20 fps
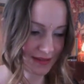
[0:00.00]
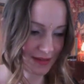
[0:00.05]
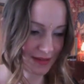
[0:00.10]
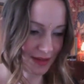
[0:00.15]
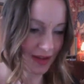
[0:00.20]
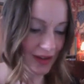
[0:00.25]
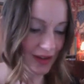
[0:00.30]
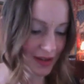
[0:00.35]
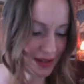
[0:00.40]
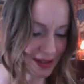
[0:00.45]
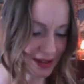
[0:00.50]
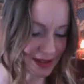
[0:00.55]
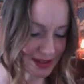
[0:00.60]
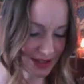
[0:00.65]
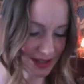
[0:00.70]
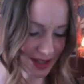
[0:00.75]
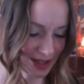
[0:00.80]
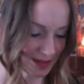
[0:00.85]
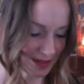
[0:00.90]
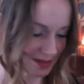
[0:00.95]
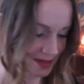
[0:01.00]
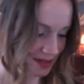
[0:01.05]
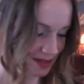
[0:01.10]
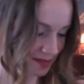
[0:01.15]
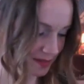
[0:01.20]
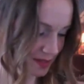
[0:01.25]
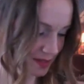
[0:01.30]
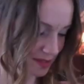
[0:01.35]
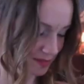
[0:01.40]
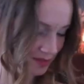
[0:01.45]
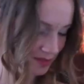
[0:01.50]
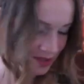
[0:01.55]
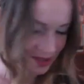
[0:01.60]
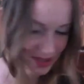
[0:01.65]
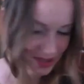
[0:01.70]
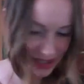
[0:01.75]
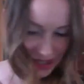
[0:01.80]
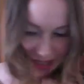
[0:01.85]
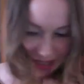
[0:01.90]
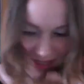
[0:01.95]
oh, there's got to be so much more
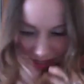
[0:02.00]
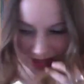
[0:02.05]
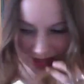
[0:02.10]
that I need to